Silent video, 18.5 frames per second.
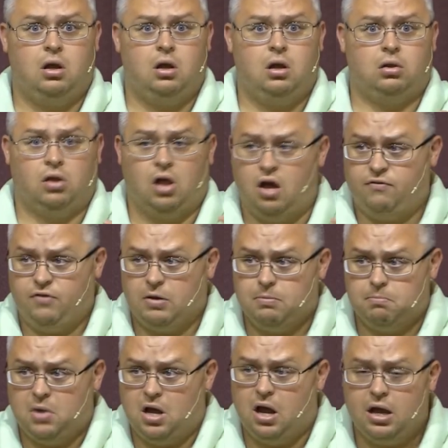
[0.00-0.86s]

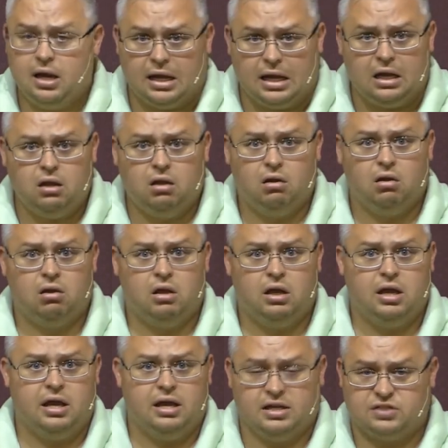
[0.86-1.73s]
loving money
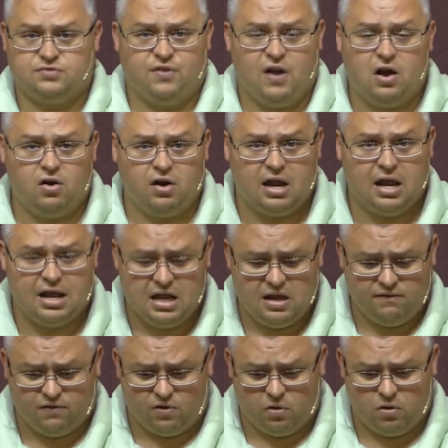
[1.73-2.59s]
is very
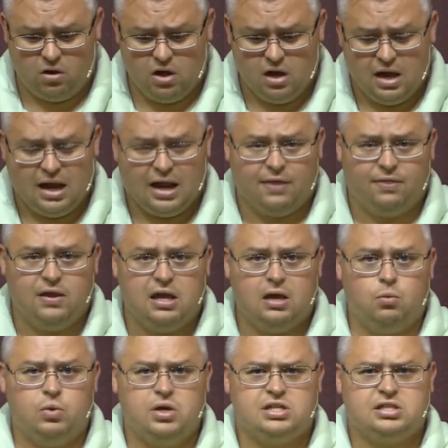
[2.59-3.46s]
evil. And
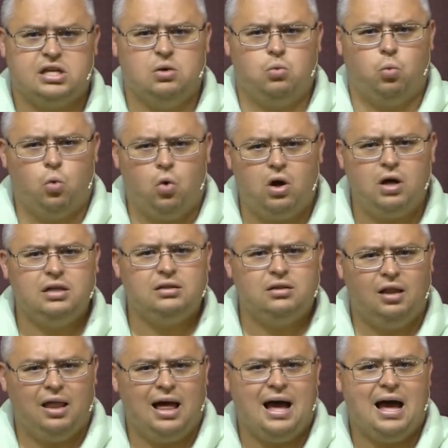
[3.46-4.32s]
then we see
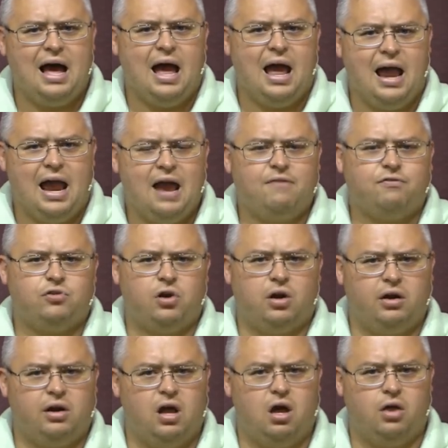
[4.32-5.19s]
one lie after
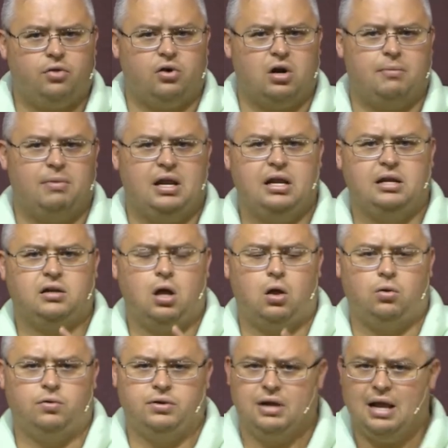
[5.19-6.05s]
another. I mean, he
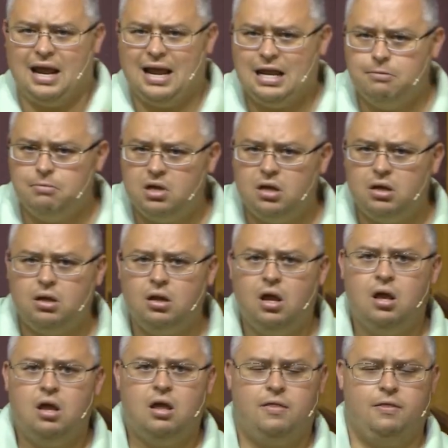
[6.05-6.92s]
told Naaman
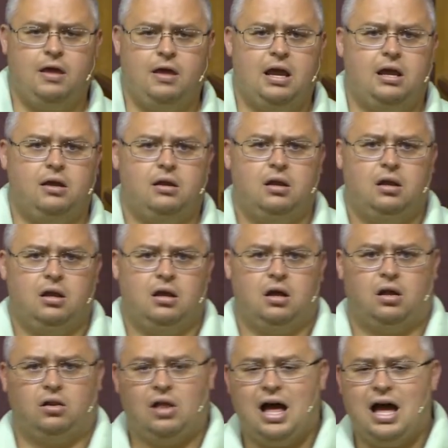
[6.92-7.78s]
that
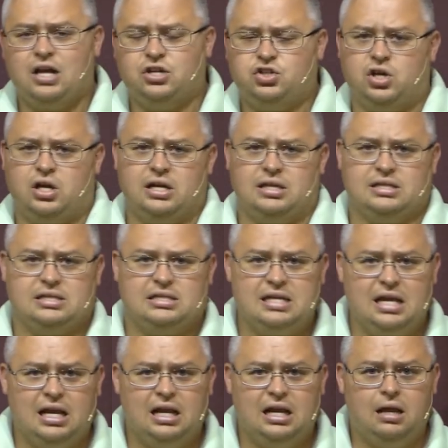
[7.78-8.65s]
Elisha had
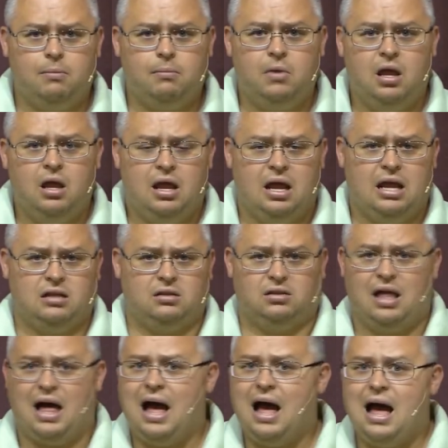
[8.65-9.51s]
sent him, he
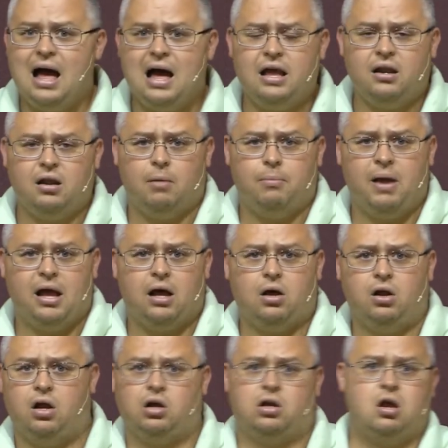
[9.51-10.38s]
lied
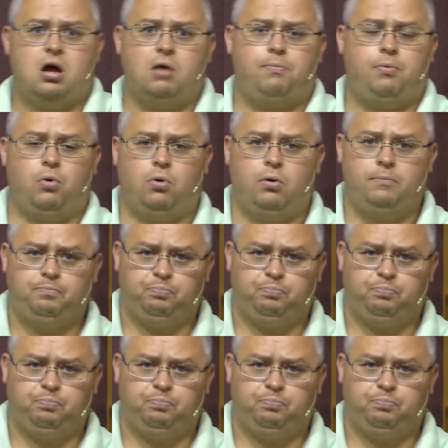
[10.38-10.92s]
about a couple